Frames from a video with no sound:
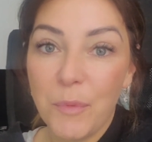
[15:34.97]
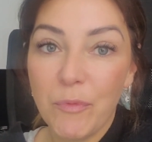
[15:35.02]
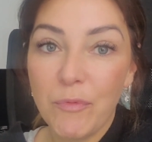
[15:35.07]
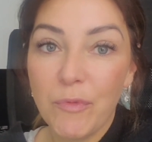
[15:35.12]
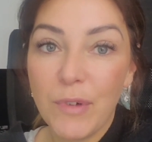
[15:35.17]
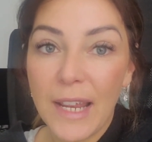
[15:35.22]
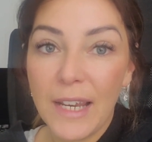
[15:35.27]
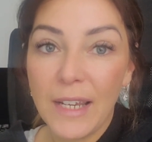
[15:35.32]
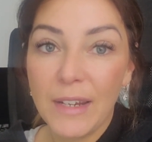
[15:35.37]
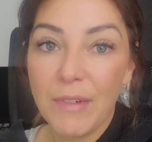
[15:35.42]
We
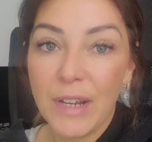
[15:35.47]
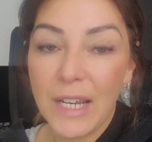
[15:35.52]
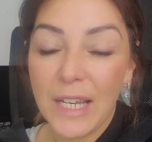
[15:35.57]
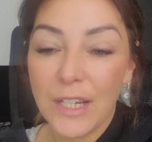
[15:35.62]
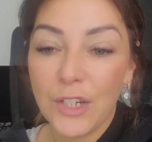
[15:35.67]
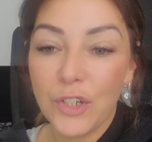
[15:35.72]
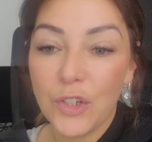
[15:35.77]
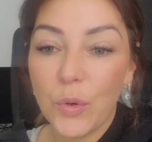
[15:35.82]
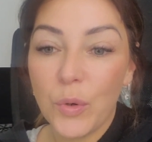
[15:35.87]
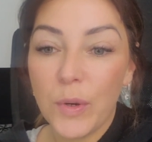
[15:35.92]
really,
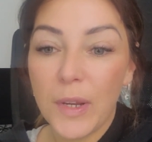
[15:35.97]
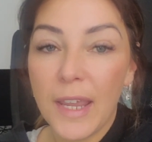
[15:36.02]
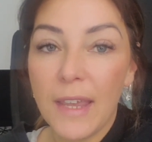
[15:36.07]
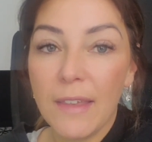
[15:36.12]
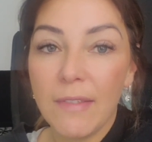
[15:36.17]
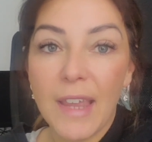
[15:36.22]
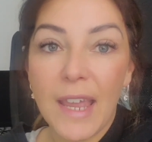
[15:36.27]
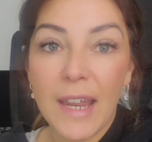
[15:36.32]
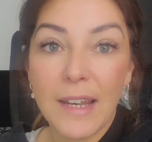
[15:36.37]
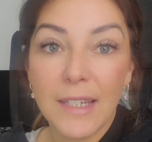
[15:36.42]
really enjoy
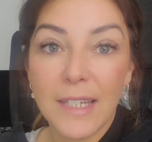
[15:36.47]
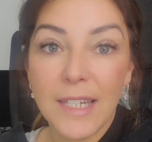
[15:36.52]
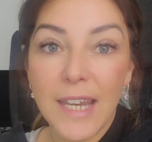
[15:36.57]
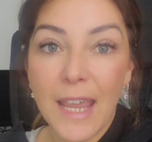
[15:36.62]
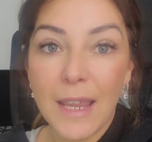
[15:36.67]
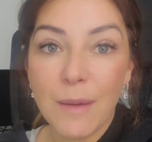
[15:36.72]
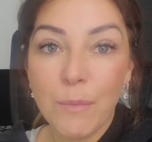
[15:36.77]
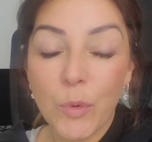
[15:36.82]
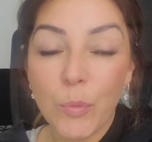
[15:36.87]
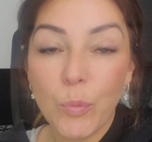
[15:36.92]
it. The
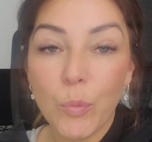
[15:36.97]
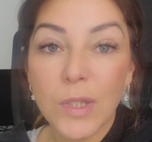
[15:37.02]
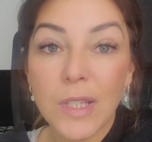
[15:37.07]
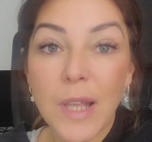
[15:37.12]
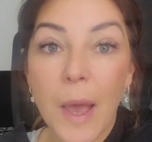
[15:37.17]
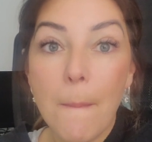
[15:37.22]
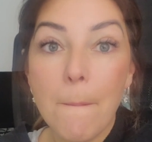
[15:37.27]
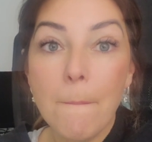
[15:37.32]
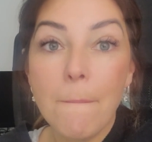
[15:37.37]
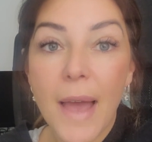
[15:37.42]
entertainment was
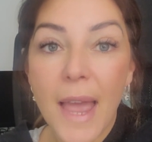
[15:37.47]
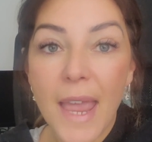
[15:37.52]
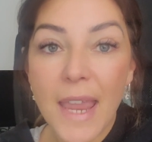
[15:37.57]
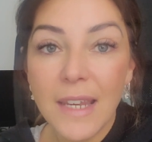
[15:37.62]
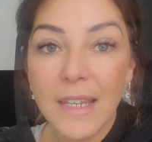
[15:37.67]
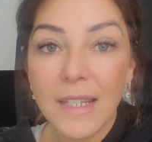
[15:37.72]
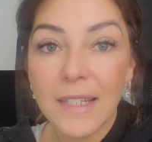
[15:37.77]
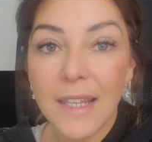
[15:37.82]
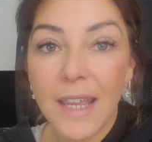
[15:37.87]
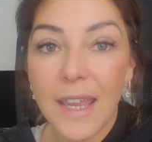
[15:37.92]

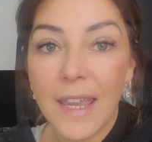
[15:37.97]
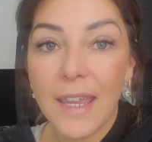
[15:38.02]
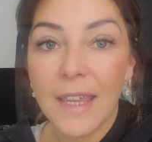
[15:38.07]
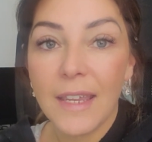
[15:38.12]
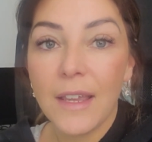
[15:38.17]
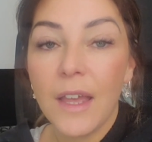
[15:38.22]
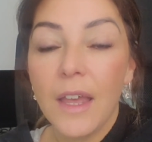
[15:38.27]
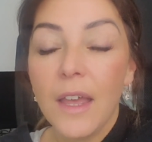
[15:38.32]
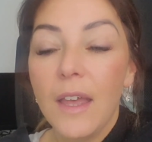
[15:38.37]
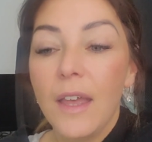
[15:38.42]

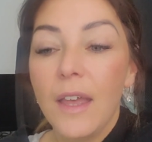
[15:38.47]
amazing.